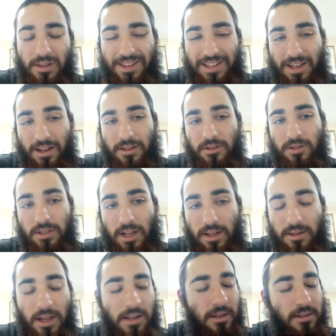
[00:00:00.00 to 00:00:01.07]
To
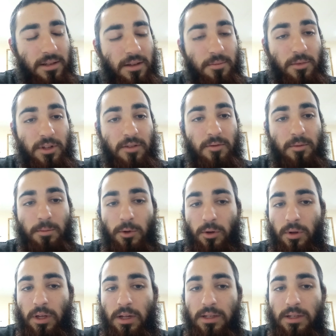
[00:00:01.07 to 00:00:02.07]
understand that's unbelievable.